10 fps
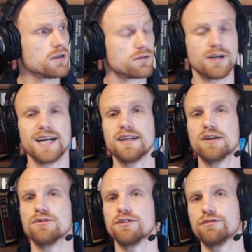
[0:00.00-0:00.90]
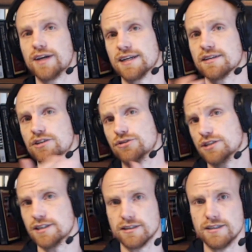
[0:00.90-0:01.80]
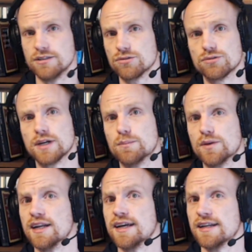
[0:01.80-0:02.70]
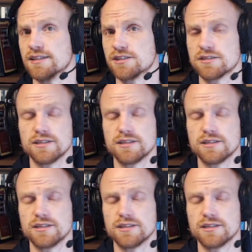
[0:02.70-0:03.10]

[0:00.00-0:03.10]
Write down the fact that you still need to grab bananas